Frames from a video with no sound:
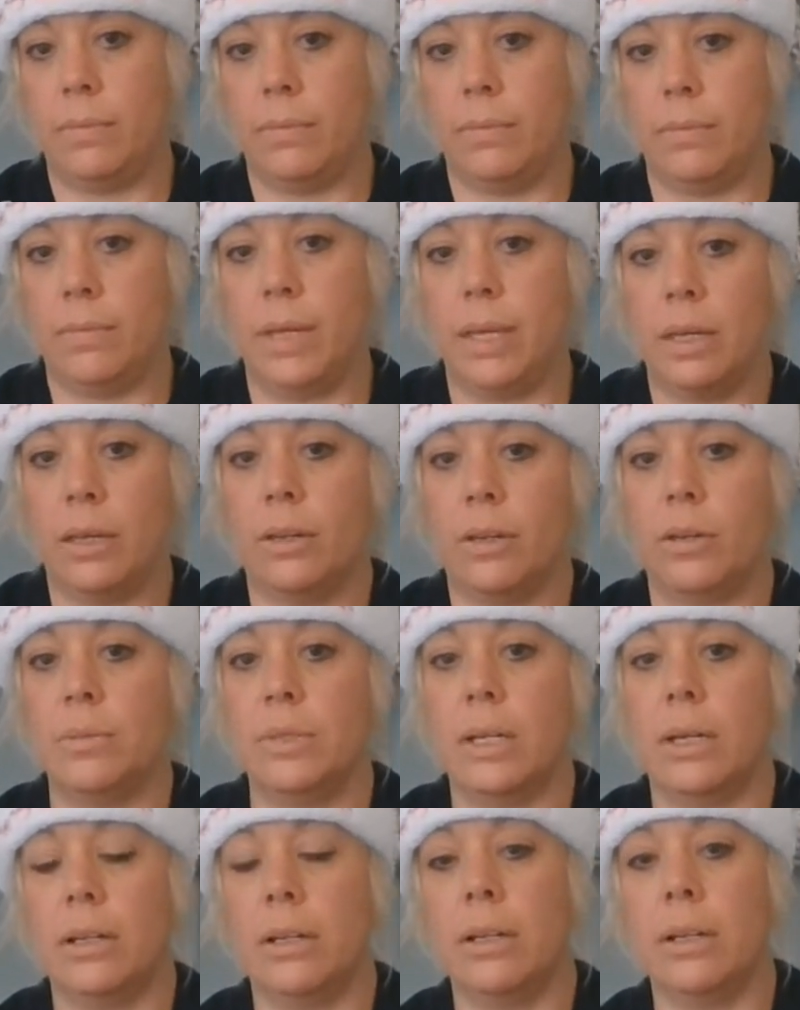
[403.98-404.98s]
make it come
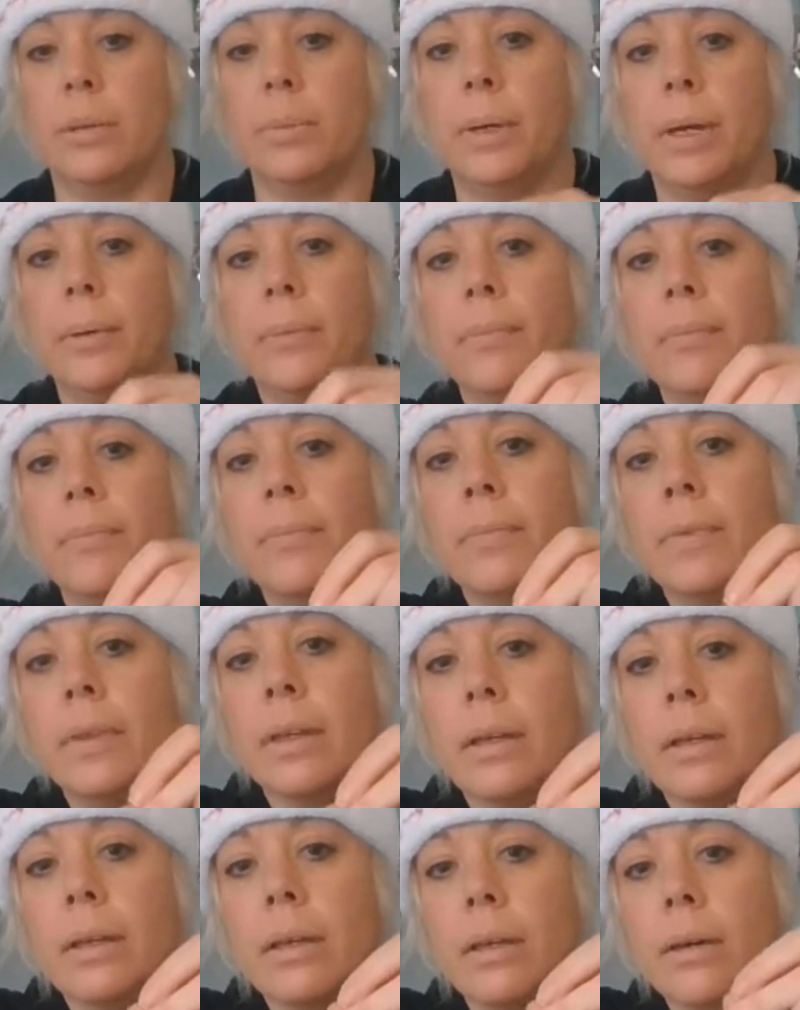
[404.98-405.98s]
down a little bit.
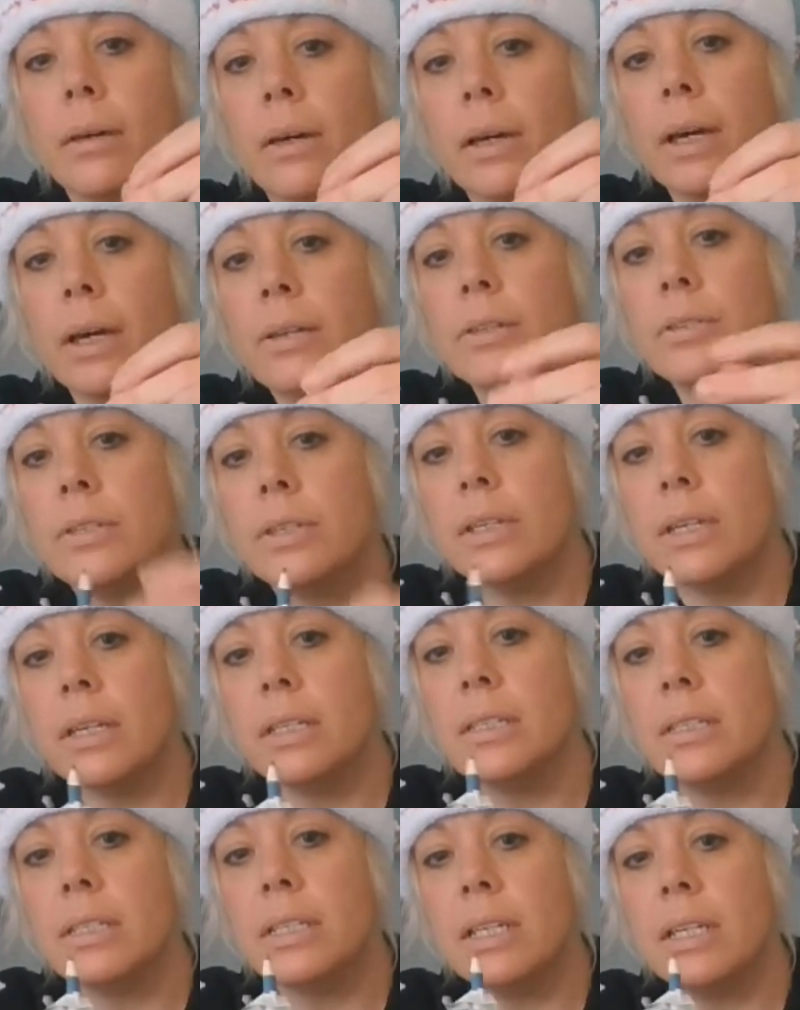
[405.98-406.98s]
Okay, so you
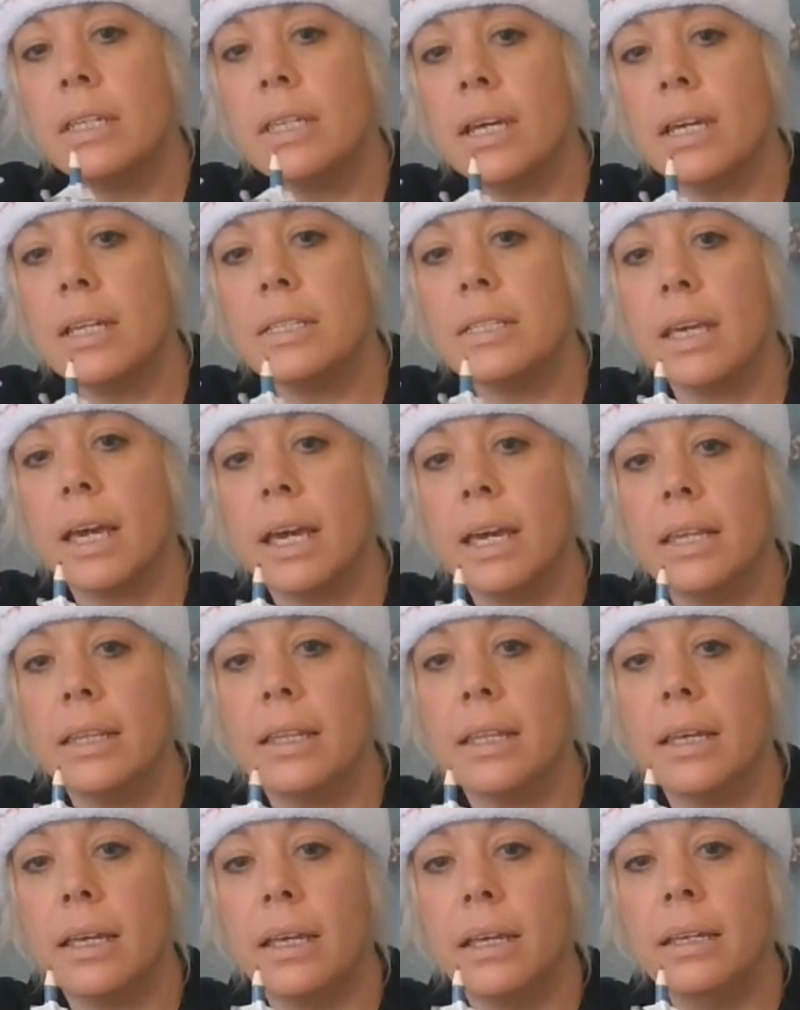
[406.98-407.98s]
can see that it's getting
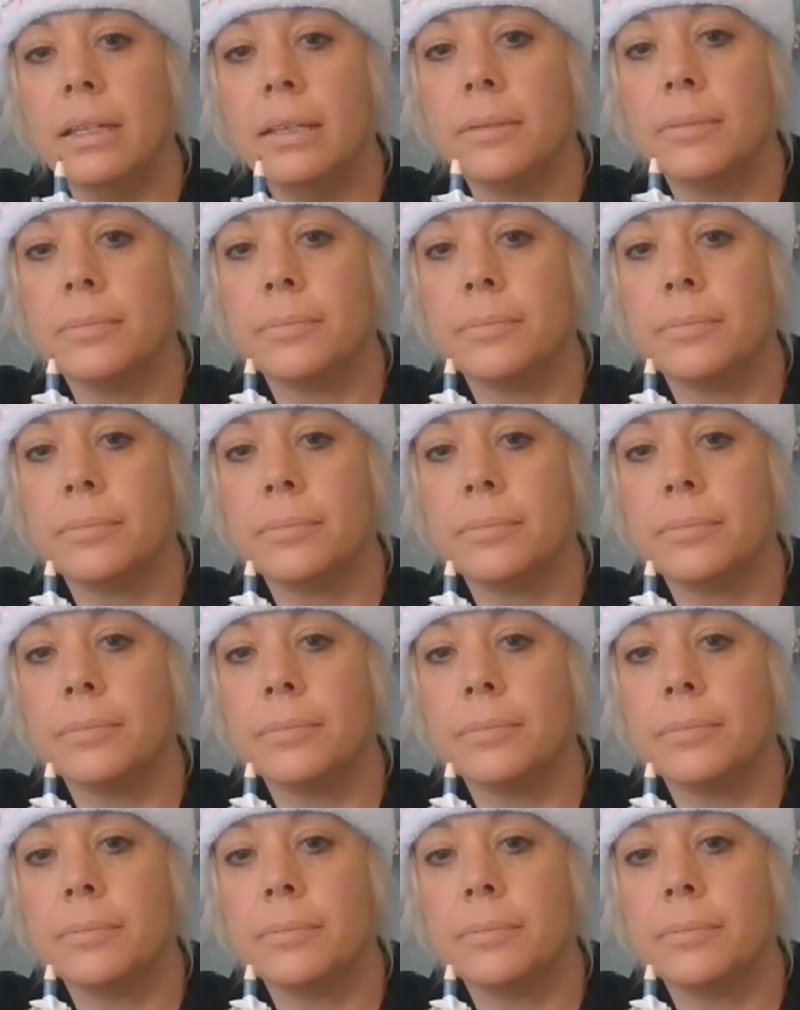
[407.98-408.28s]
there.